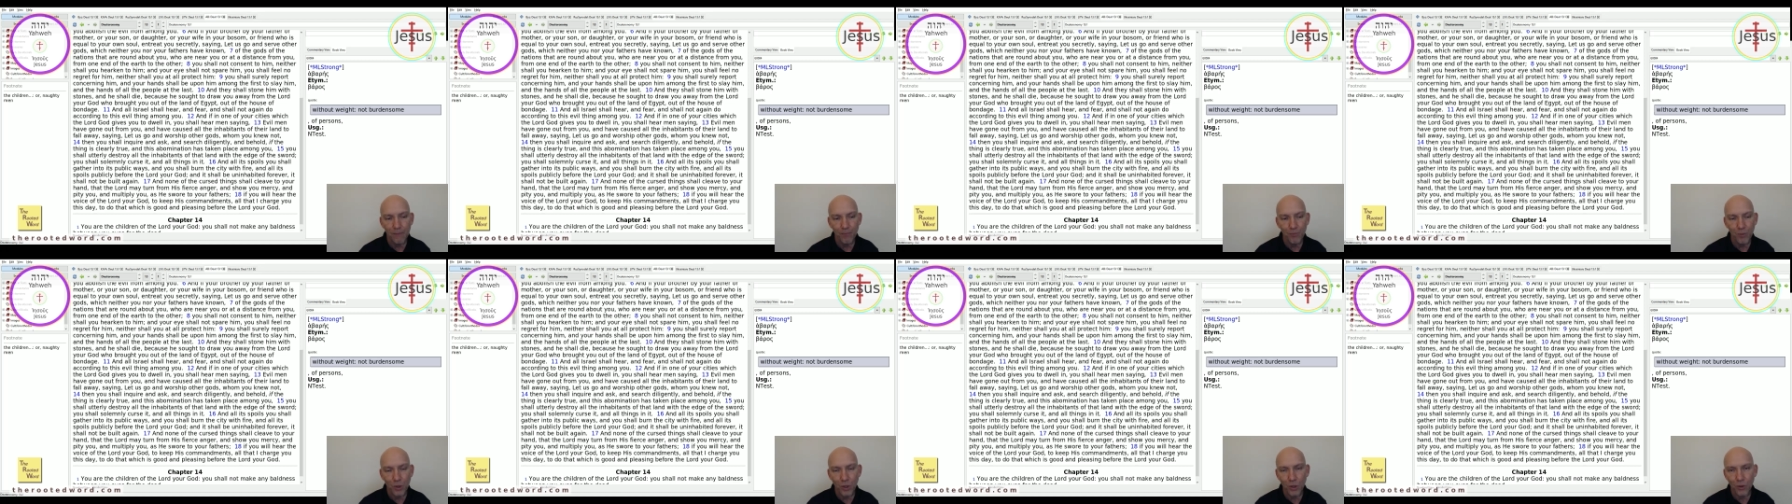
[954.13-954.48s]

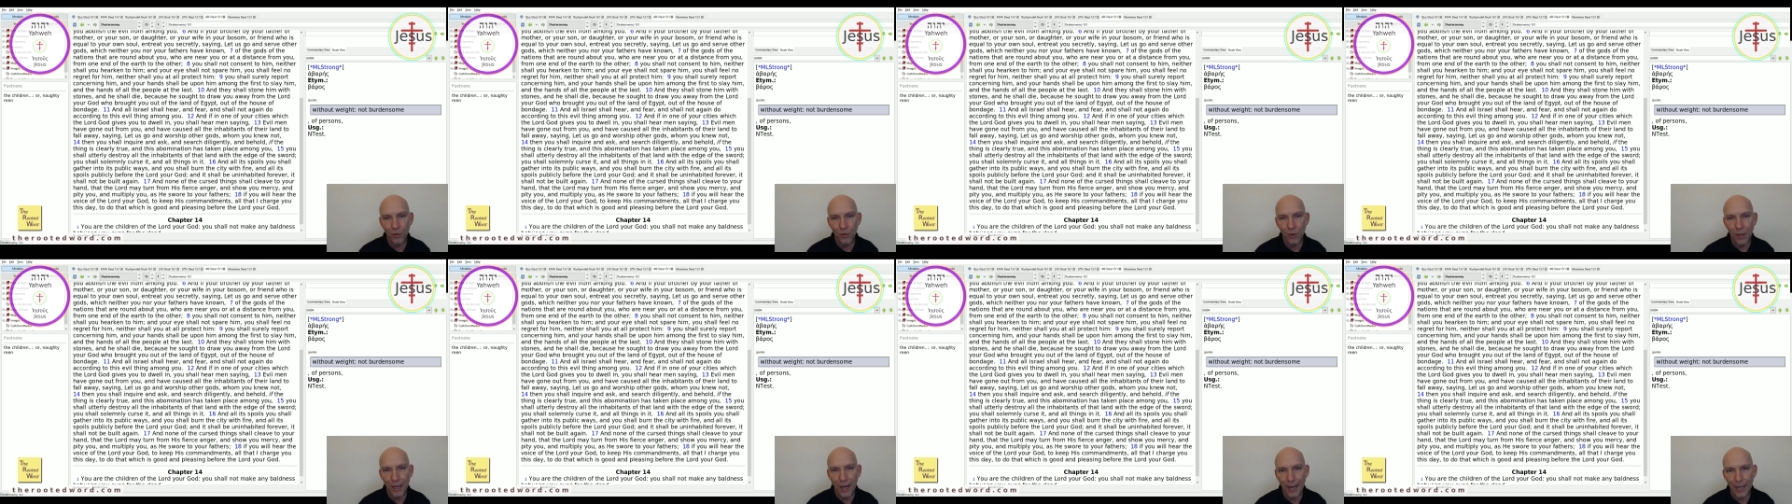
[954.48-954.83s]
but
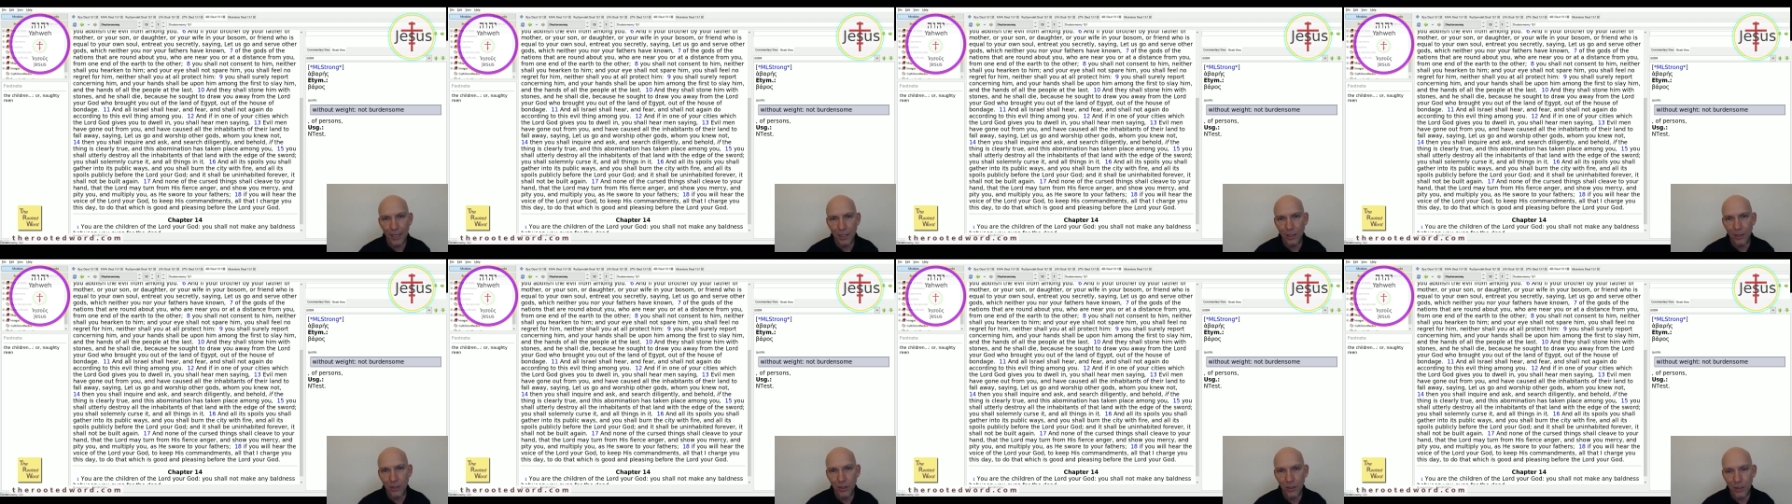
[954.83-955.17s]
you've
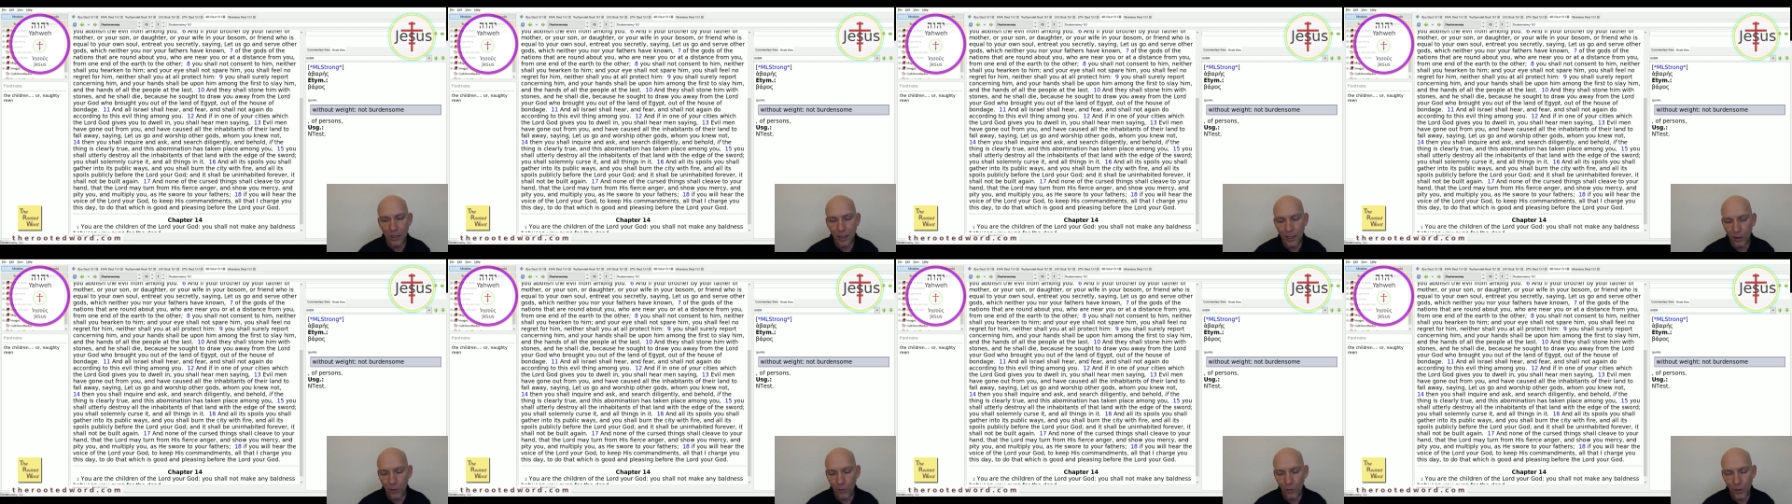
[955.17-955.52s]
got to
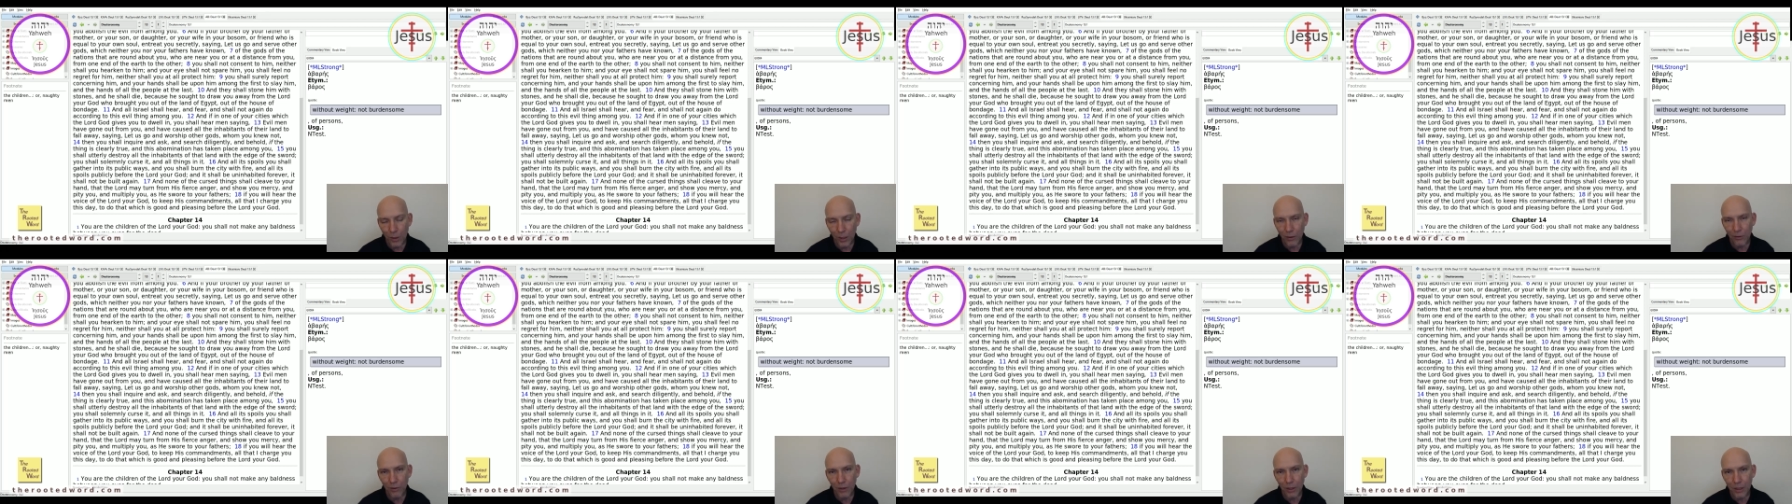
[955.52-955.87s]
get
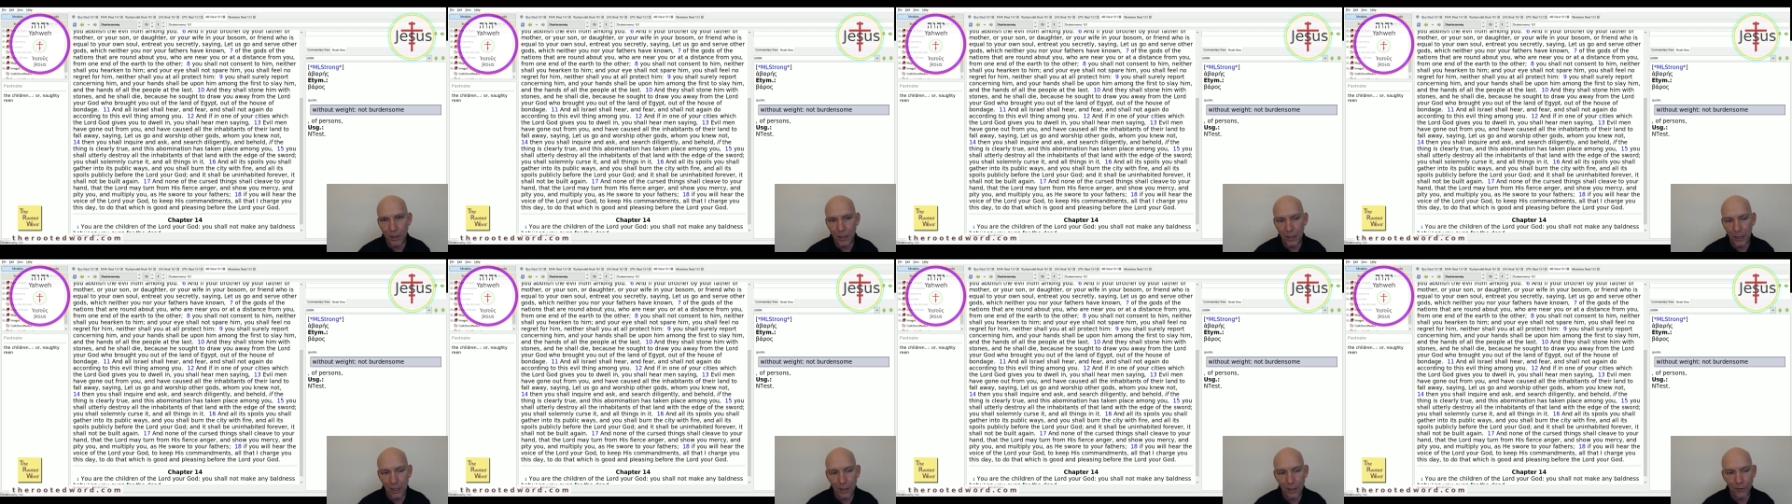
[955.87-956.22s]
rid of
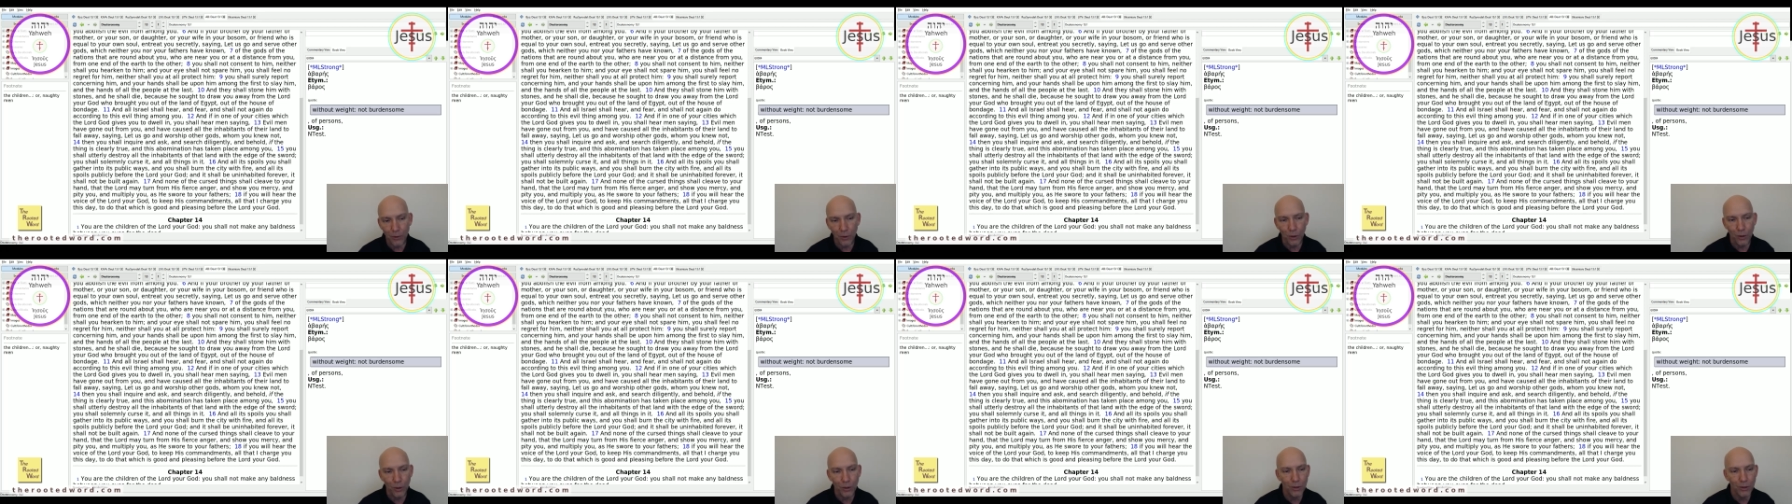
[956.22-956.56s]
this
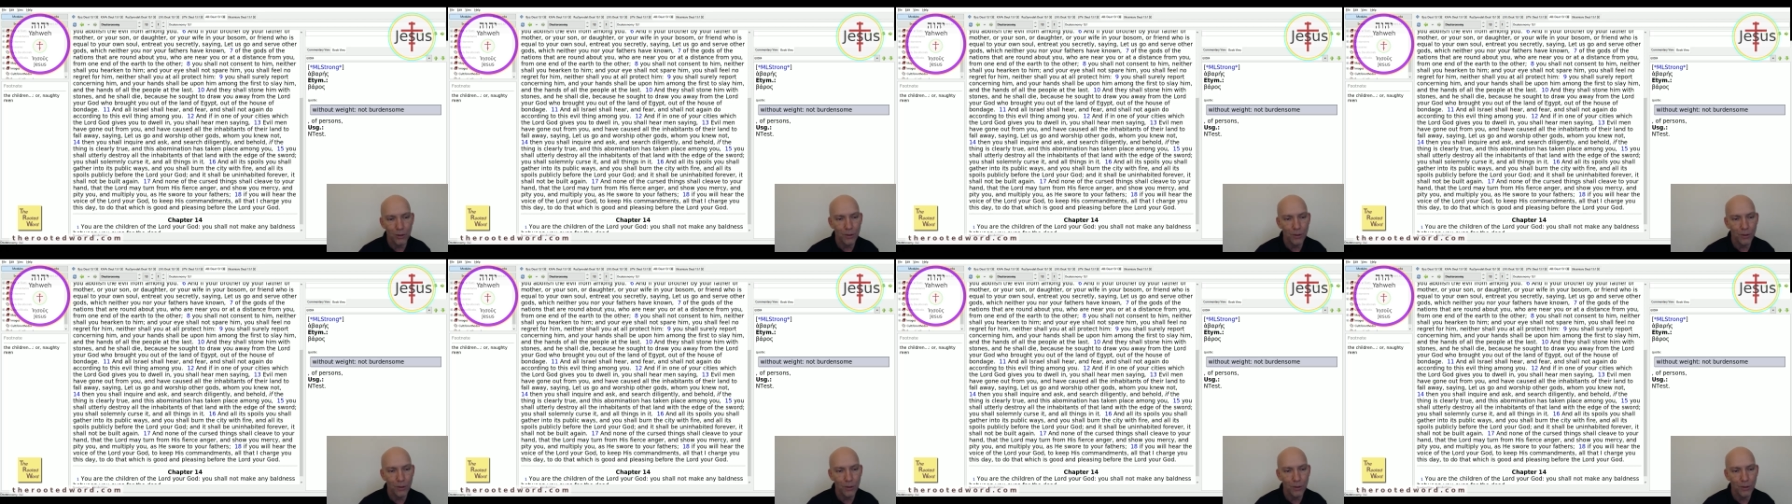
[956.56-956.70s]
evil.